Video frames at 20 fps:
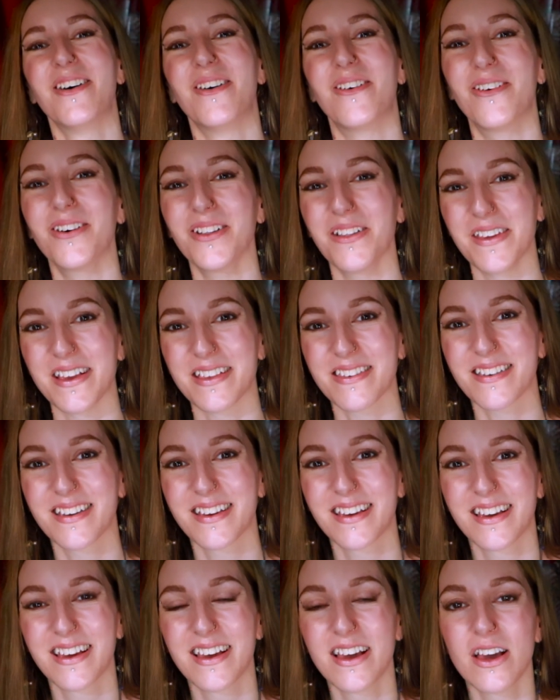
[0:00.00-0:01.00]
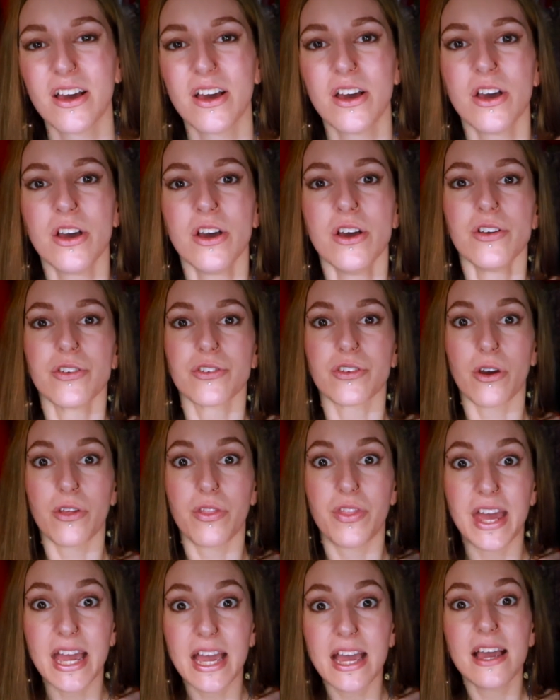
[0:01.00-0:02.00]
all of this. So
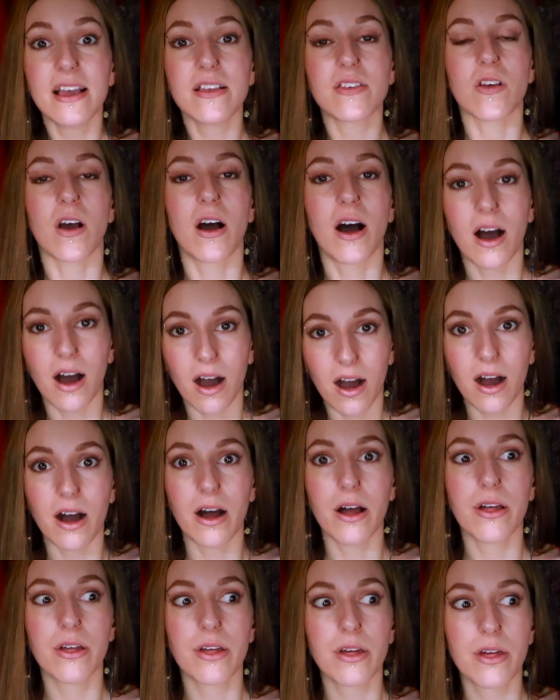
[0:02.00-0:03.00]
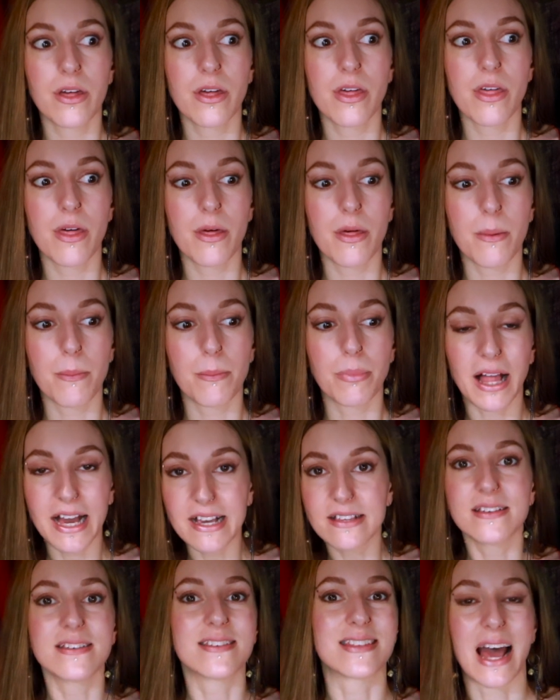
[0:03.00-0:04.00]
these are
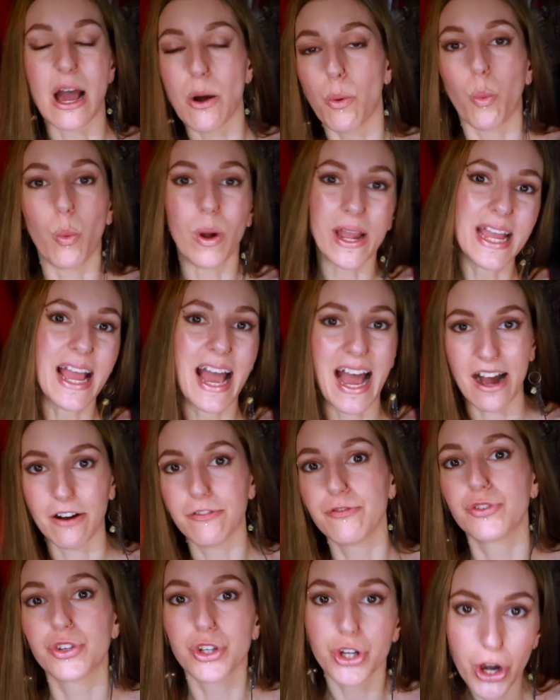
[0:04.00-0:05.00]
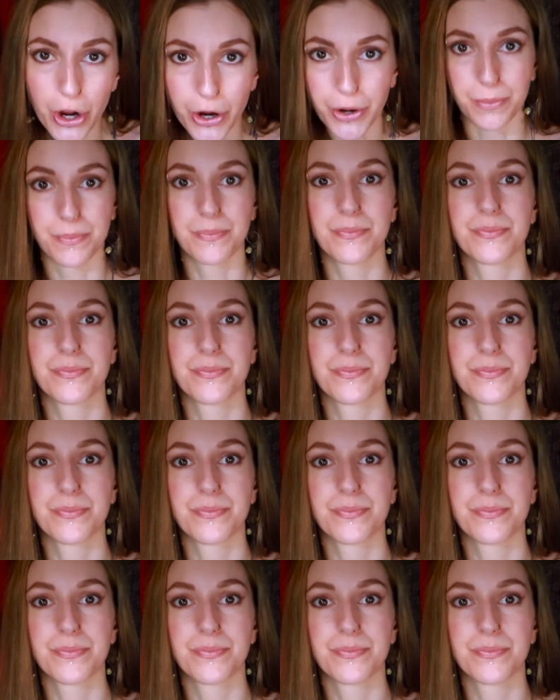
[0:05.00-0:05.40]
places that we have to go.